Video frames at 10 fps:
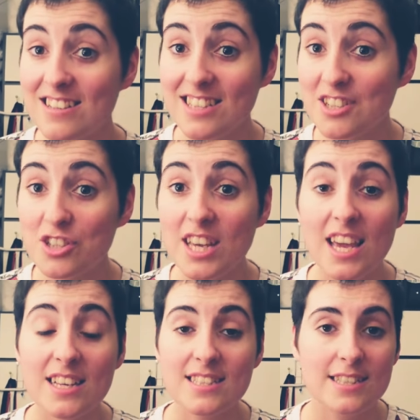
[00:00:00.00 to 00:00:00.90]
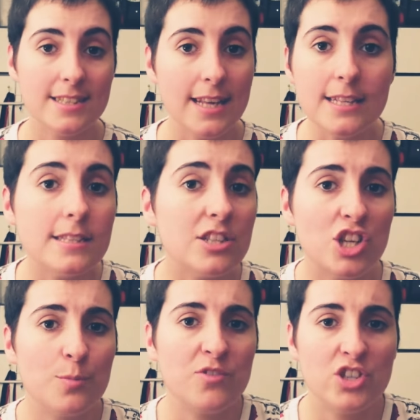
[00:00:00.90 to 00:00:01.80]
essentially it's
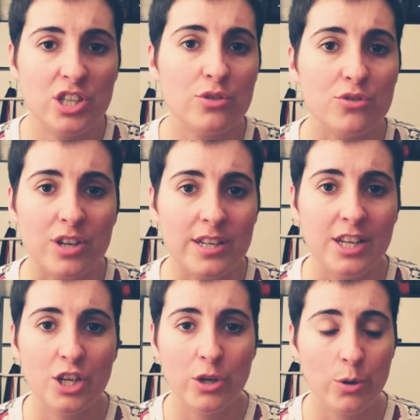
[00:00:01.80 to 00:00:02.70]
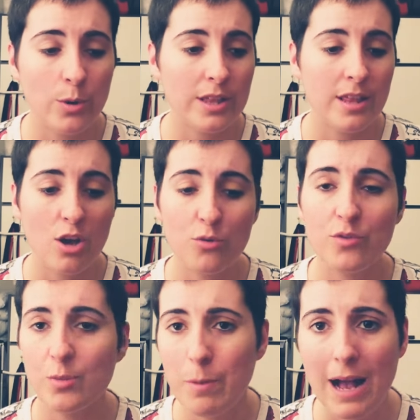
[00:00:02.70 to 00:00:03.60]
censorship for children. You know,
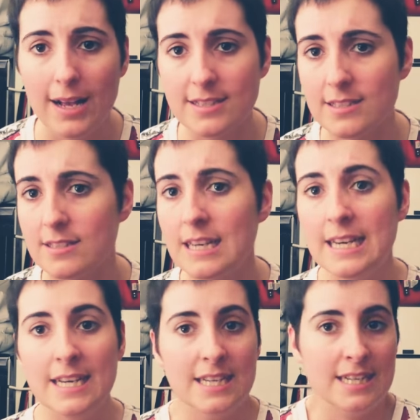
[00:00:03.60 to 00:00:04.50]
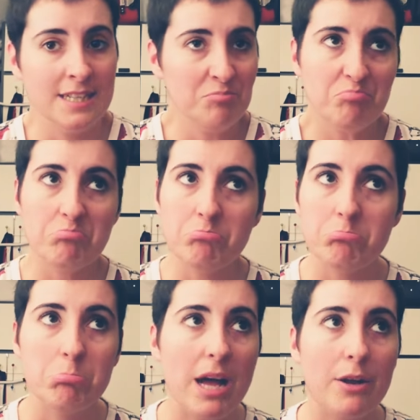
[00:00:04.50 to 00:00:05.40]
over the past
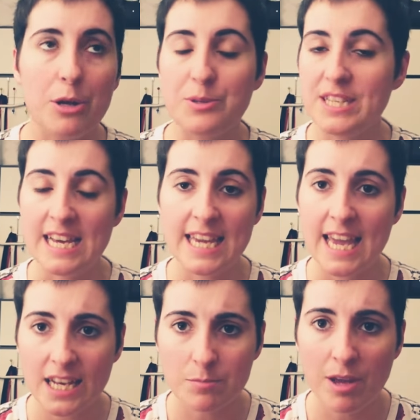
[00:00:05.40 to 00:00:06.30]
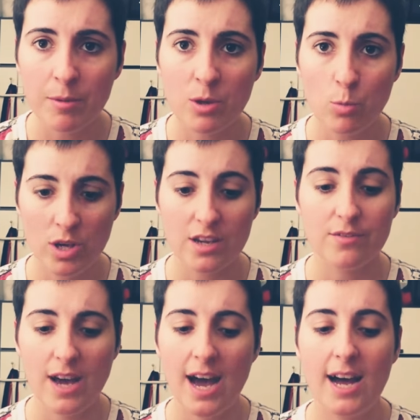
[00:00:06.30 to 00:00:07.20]
I don't know, decade maybe, we
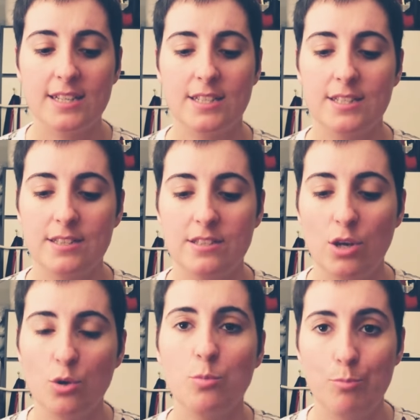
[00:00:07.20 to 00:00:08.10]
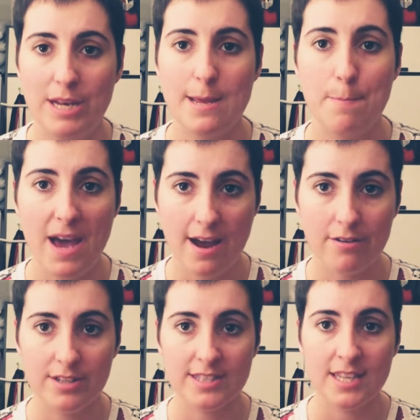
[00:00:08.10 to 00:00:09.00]
have had so many
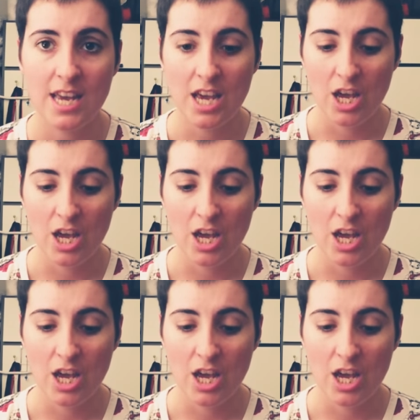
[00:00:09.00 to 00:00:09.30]
parents